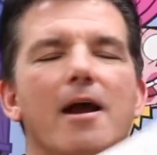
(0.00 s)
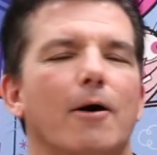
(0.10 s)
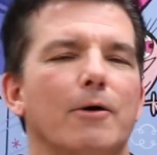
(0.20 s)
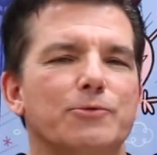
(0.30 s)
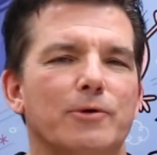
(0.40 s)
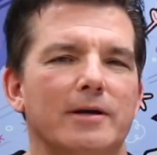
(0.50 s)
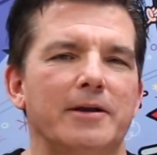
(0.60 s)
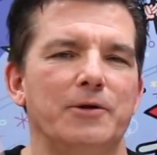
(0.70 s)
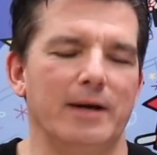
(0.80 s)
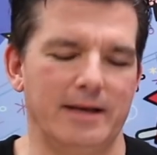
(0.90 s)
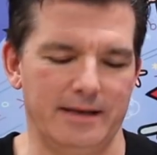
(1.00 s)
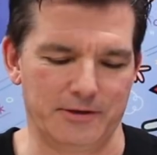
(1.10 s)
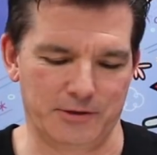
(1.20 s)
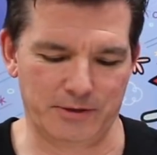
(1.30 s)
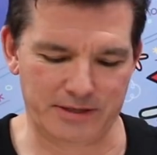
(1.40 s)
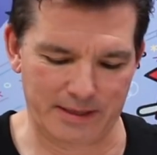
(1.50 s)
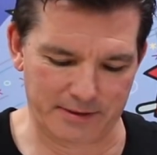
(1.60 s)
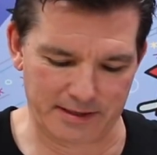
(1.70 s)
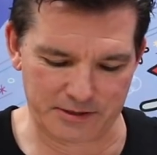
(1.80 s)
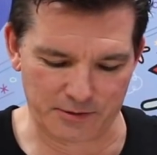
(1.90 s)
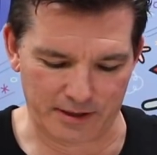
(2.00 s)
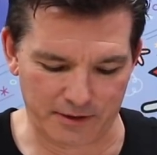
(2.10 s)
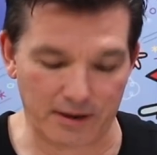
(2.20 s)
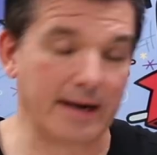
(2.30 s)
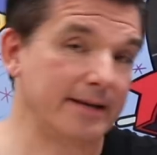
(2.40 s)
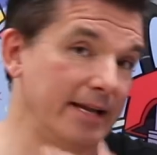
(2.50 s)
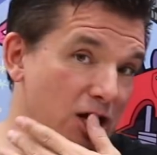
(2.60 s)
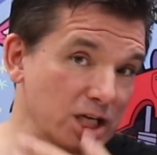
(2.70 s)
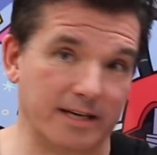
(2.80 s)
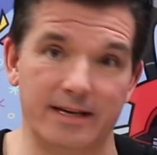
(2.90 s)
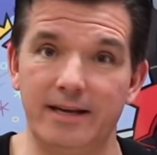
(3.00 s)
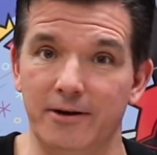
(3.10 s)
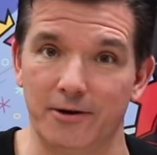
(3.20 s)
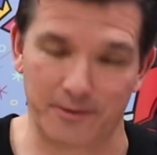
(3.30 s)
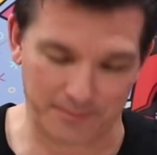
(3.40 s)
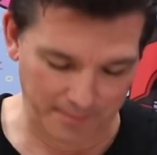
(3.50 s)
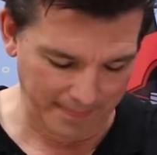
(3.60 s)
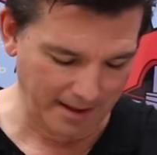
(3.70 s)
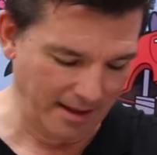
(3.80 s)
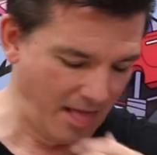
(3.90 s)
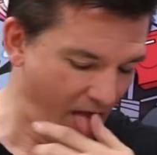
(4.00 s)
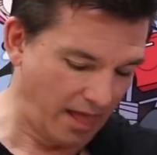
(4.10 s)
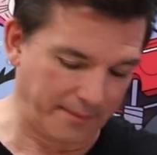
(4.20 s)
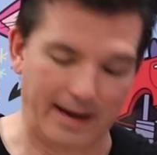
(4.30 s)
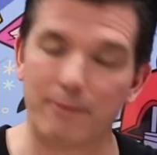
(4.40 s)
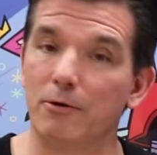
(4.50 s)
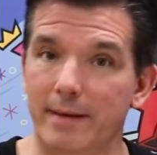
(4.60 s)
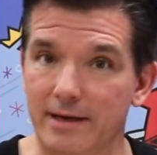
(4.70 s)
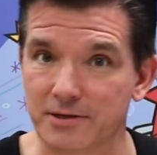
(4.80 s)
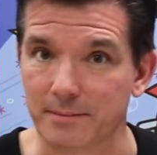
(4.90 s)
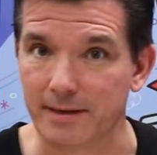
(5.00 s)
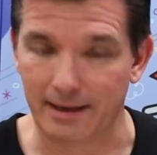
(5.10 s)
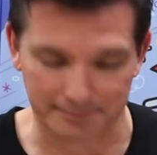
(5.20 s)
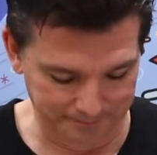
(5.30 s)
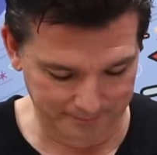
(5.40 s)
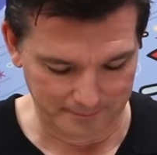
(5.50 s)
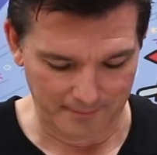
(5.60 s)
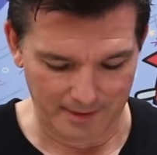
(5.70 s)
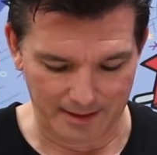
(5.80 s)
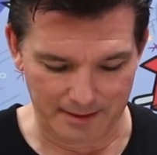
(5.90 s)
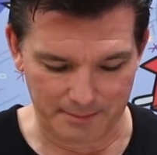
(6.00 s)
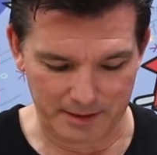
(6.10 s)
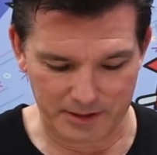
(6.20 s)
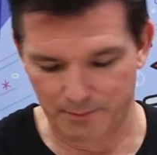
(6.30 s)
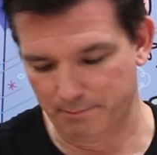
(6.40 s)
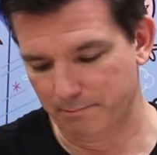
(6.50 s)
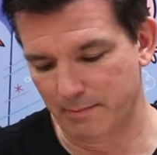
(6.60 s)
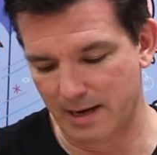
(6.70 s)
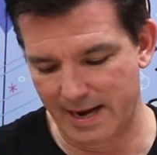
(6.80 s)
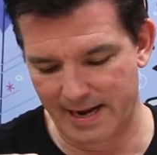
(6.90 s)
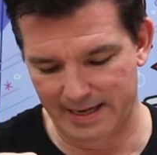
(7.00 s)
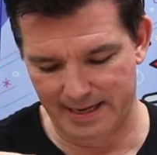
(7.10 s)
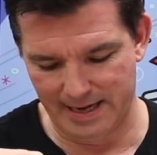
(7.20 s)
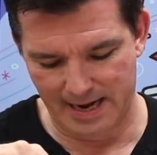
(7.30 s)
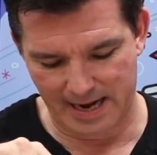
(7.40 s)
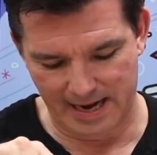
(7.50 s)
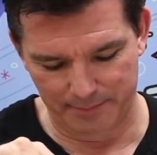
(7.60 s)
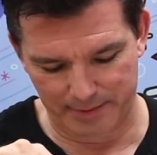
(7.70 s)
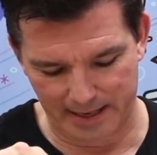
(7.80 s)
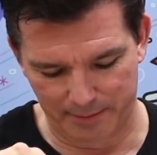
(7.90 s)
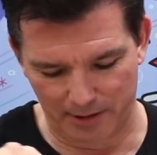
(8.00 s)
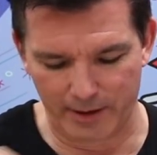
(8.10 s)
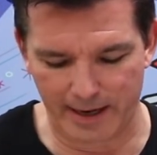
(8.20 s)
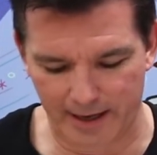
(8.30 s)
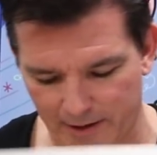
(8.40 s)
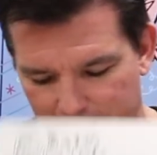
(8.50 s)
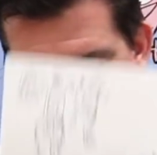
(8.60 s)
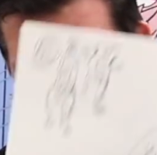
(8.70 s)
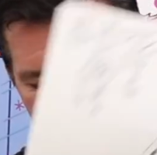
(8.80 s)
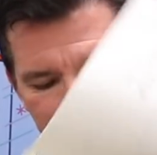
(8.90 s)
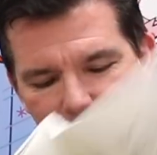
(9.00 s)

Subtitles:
always working on new ideas, always keeping things going. There are ideas in here that I will make someday, but you might not be able... Oh yeah, here it is.